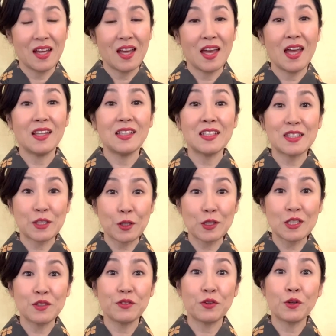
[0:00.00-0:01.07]
and
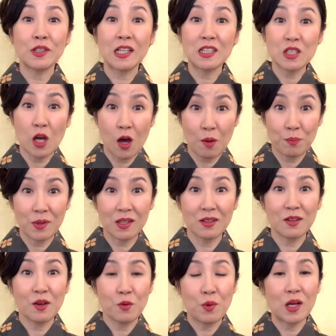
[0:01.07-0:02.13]
searching for the topic,
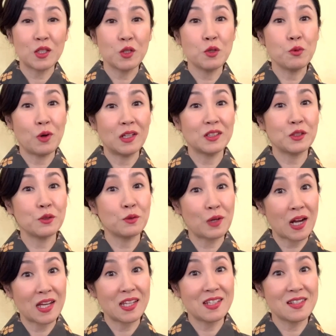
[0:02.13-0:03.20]
what you want to
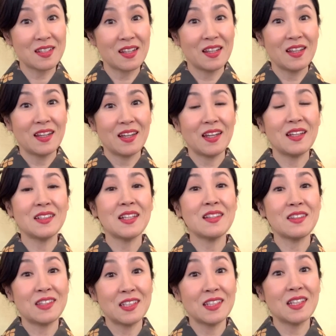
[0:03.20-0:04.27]
write, and then
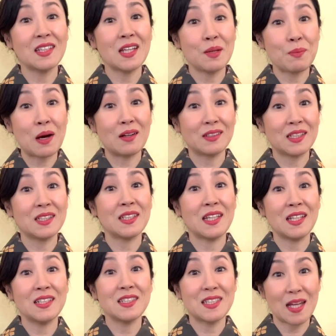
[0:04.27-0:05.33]
thinking about it
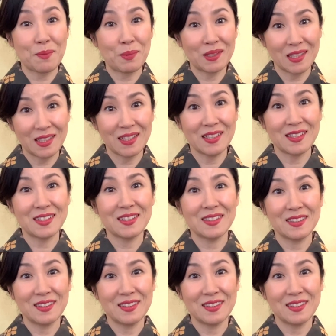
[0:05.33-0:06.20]
in Japanese.